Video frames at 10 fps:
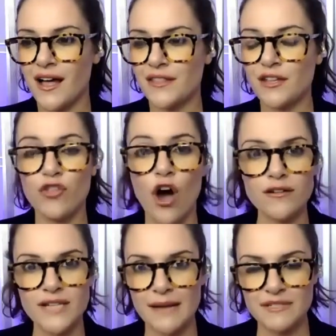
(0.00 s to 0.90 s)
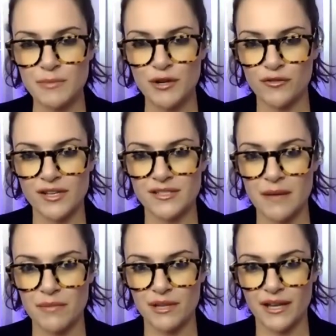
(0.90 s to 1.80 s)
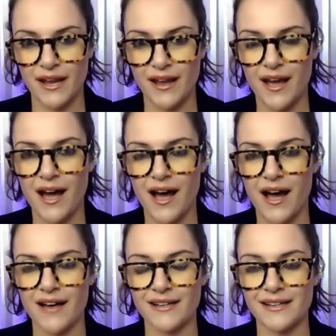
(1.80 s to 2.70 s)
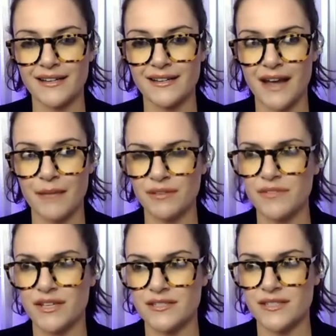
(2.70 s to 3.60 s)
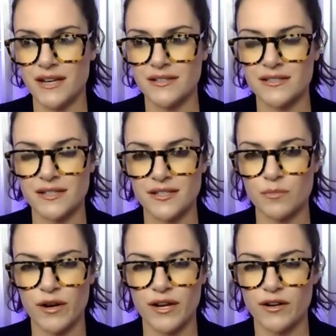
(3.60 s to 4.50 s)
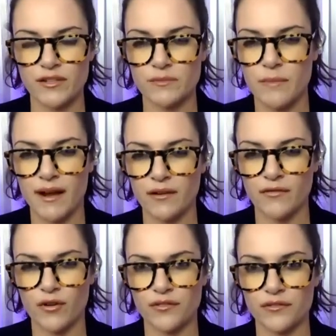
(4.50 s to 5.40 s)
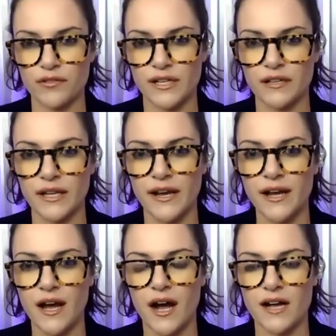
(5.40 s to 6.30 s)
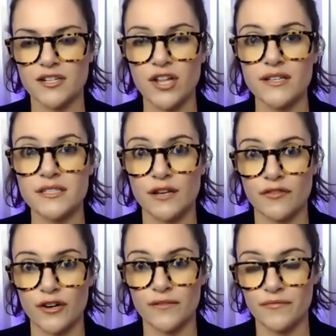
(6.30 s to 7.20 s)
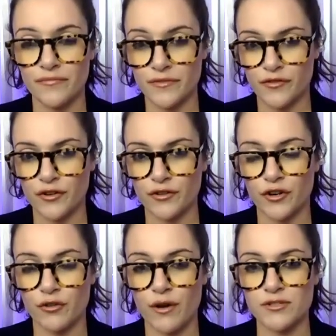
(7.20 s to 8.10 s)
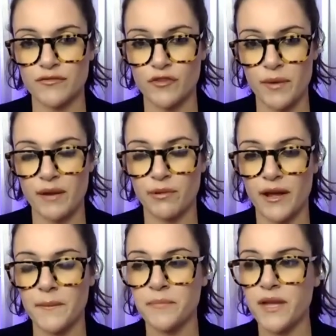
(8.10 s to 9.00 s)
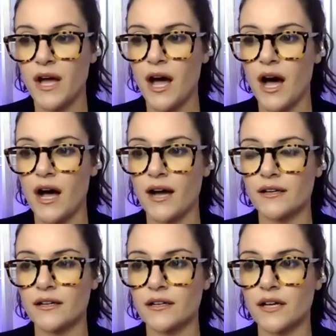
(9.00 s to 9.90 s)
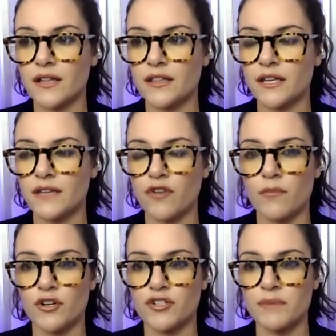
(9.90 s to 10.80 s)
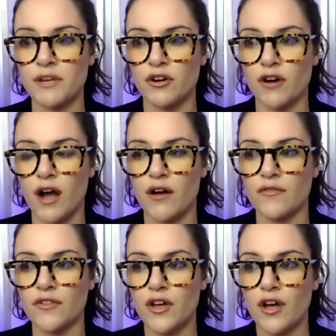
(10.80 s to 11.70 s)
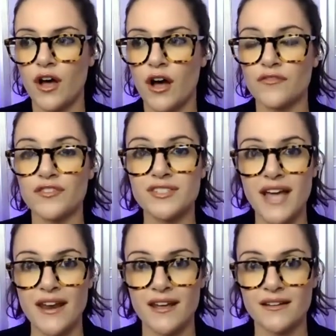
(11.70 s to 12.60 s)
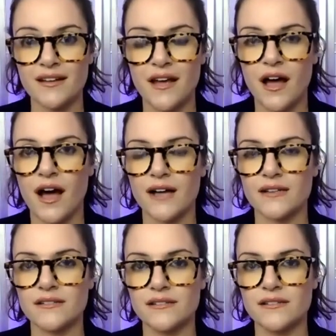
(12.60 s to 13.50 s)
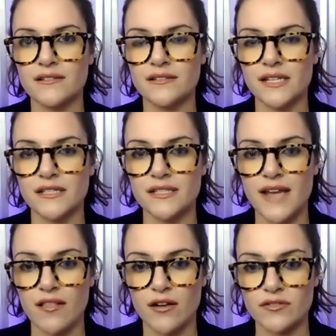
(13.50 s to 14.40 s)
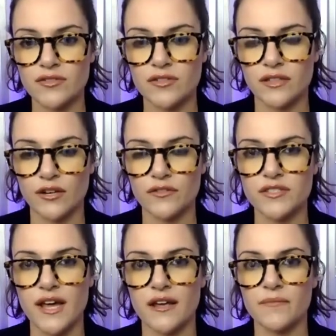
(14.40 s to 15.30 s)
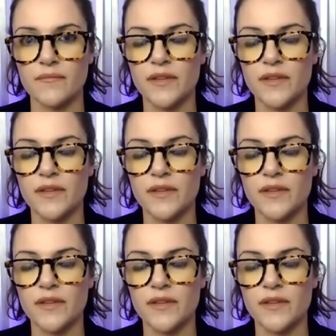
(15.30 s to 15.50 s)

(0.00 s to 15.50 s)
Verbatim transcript: the longtime speaker of the assembly uh, i believe he's sentenced at this point i know he's been back and forth legally uh, shelly silver for, for corruption for pay to play uh, the former speaker of of the senate uh, Dean Skelos, the leader of the Senate,